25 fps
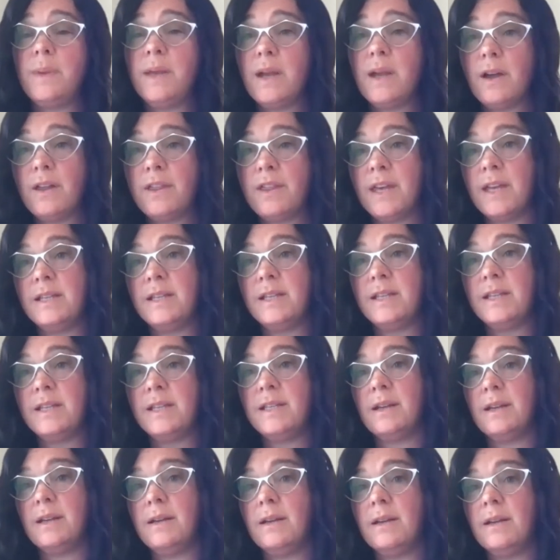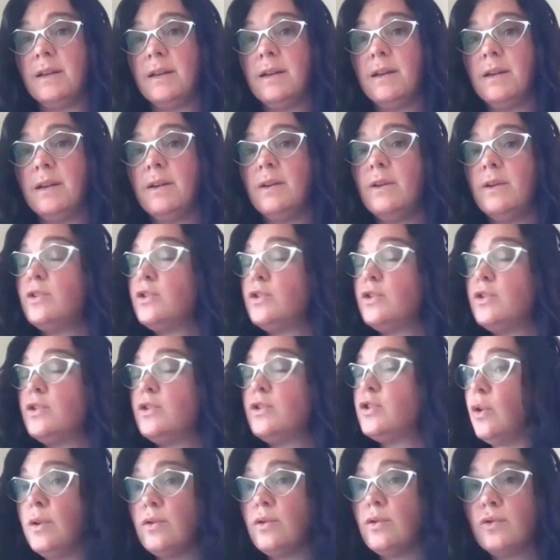Be authentic.
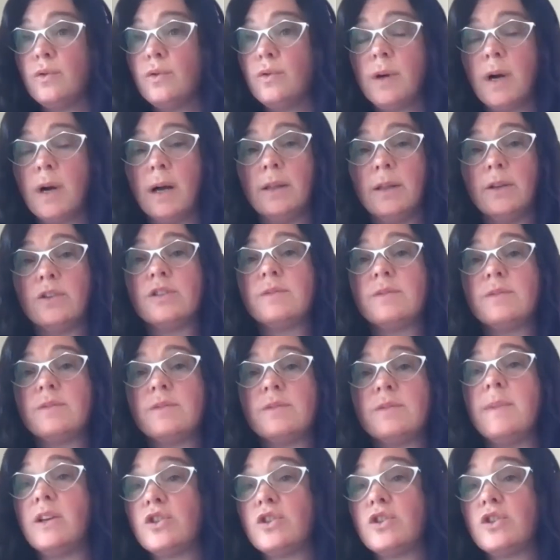Show your true colors.